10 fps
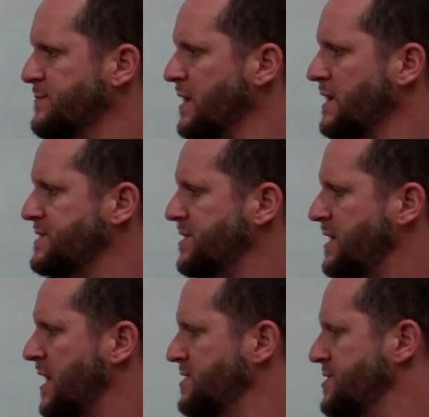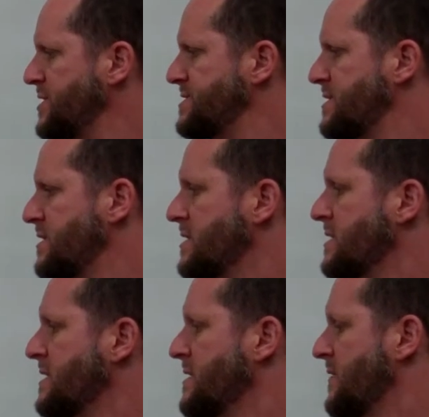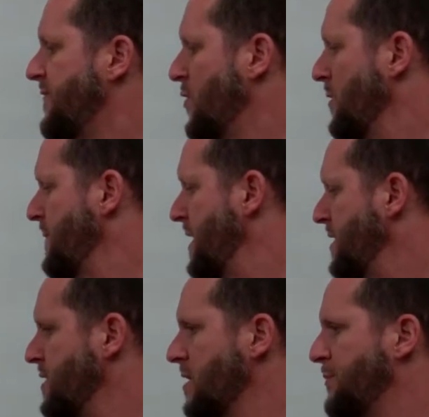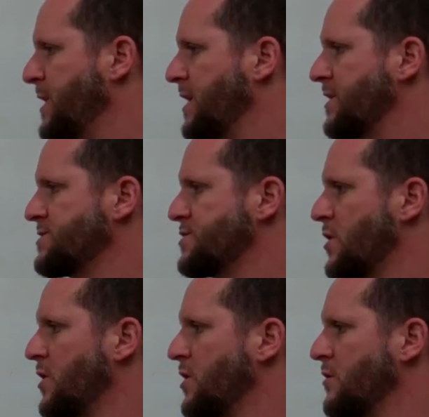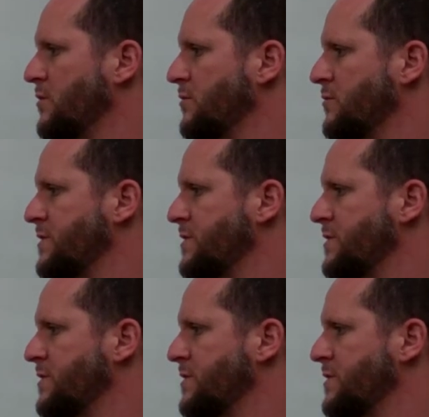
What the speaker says: Middle Eastern countries formed under European control,